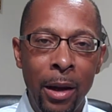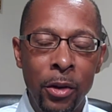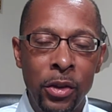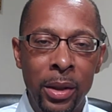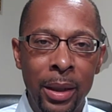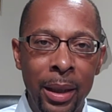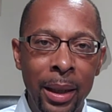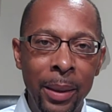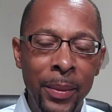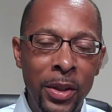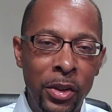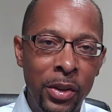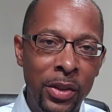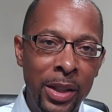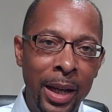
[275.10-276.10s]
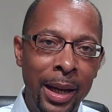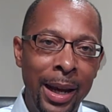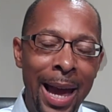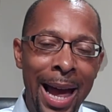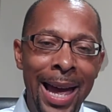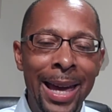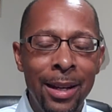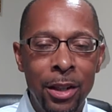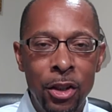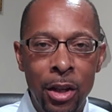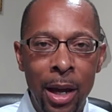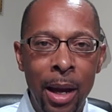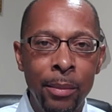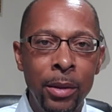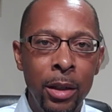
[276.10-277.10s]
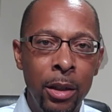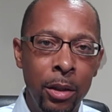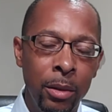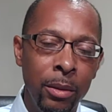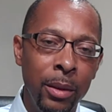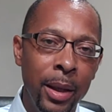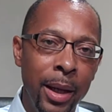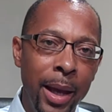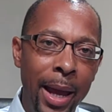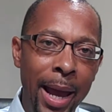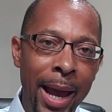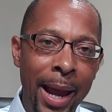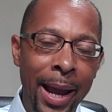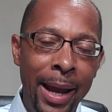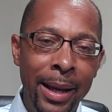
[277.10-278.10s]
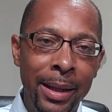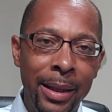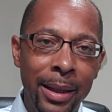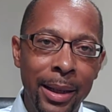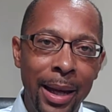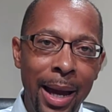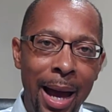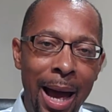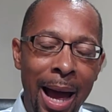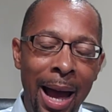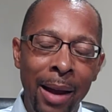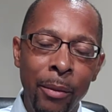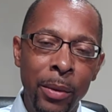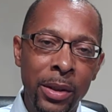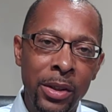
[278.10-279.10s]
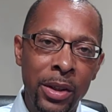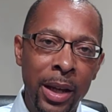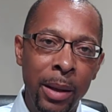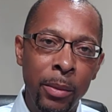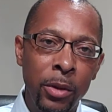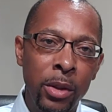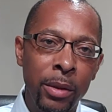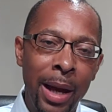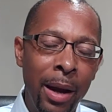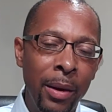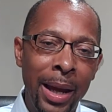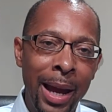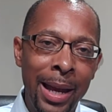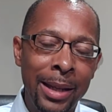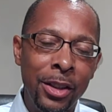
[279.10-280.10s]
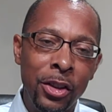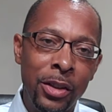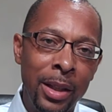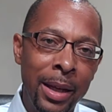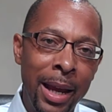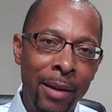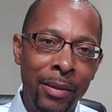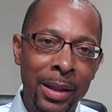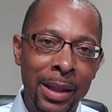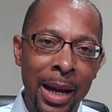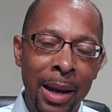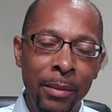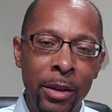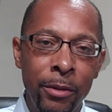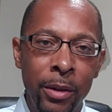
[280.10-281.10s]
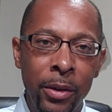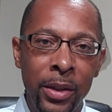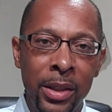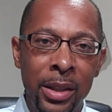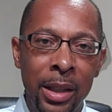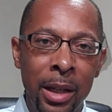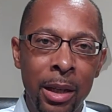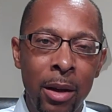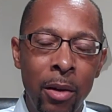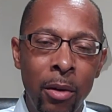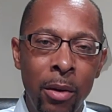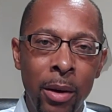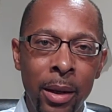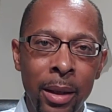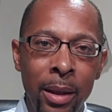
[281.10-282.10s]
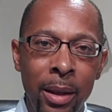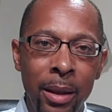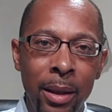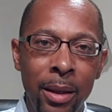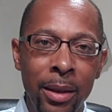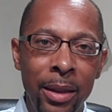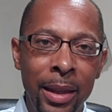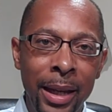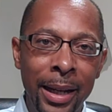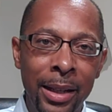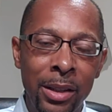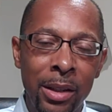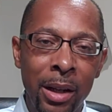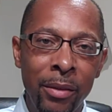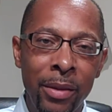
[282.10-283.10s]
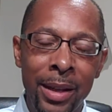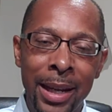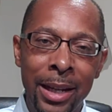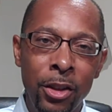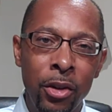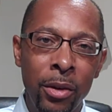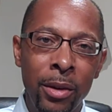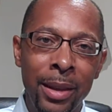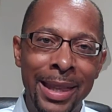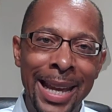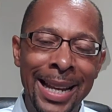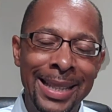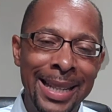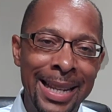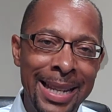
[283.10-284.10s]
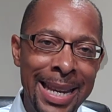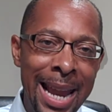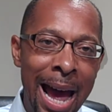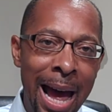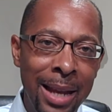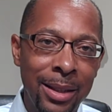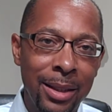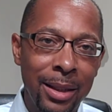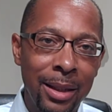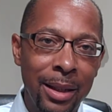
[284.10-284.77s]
Elgin, let me just say, I had a job to do, and I wasn't able to, I just didn't have the time to focus in on things of the nature that did not